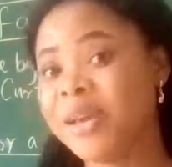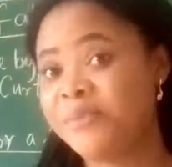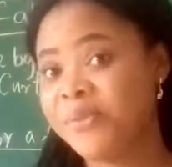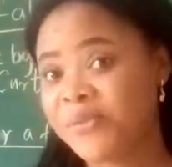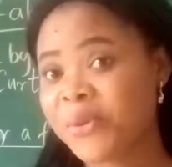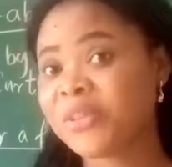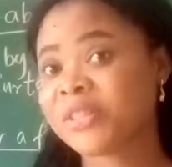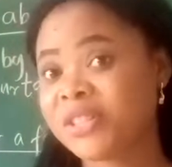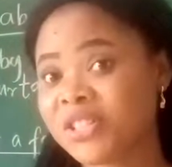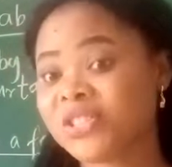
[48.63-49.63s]
We
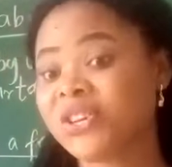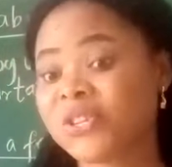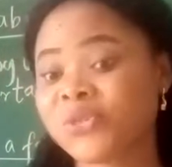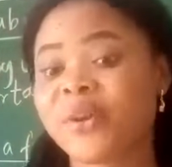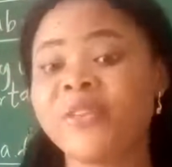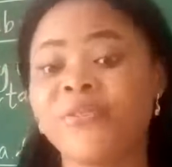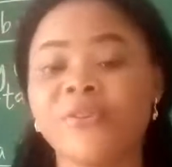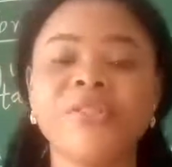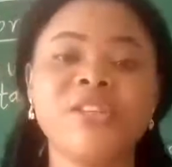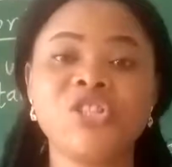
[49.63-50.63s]
studied just right
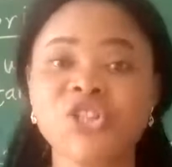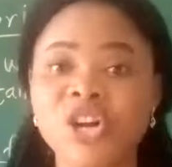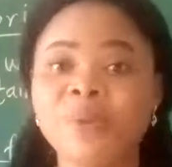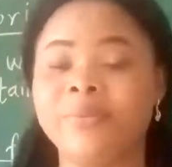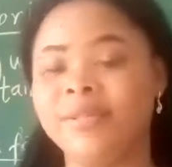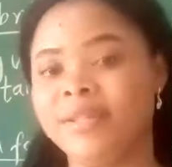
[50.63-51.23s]
for the job.